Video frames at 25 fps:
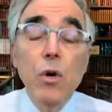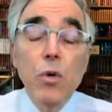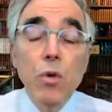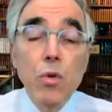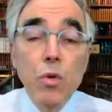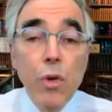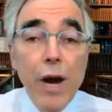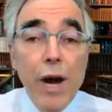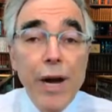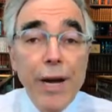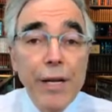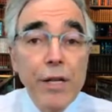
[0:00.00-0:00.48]

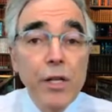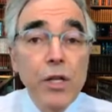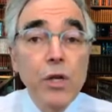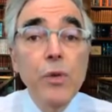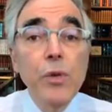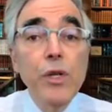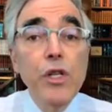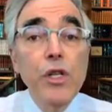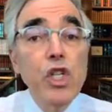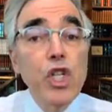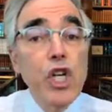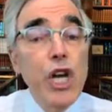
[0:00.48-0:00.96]
ready to
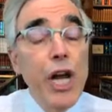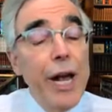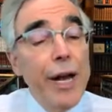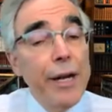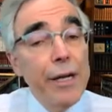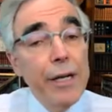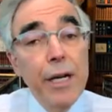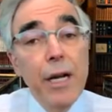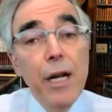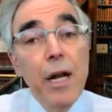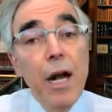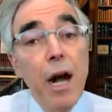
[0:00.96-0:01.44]

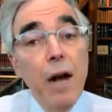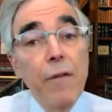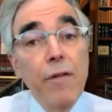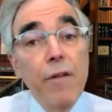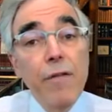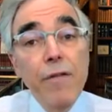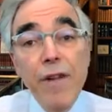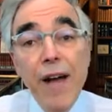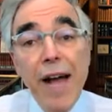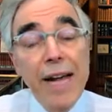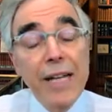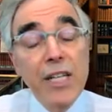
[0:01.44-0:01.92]
inject of a
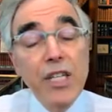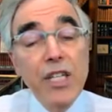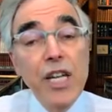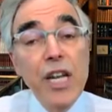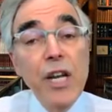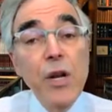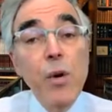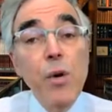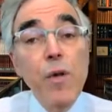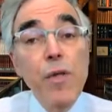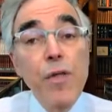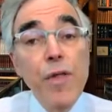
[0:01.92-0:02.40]

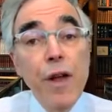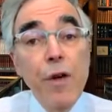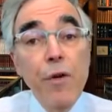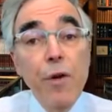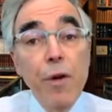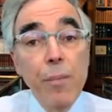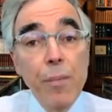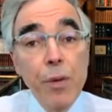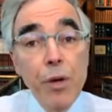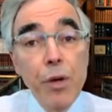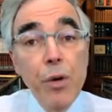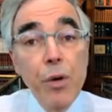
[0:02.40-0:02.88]
vaccine or
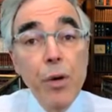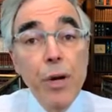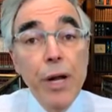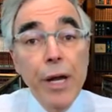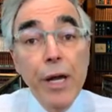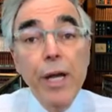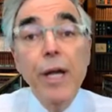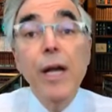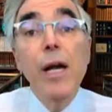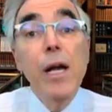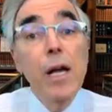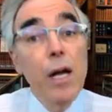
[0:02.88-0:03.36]

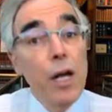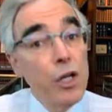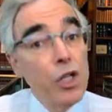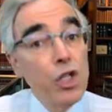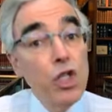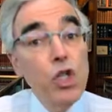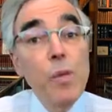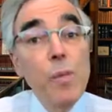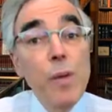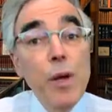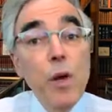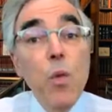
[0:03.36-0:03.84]
therapeutic,
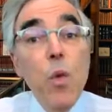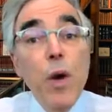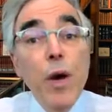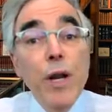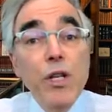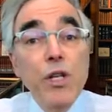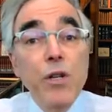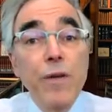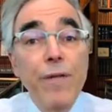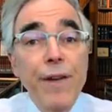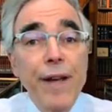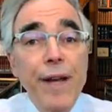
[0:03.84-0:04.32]
assuming one
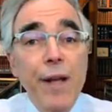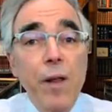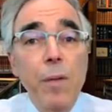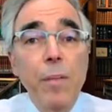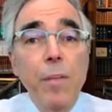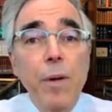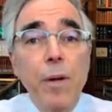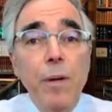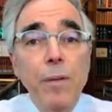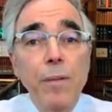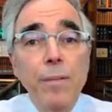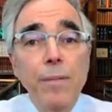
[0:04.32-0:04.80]
is
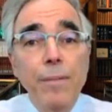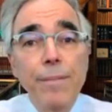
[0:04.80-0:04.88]
available.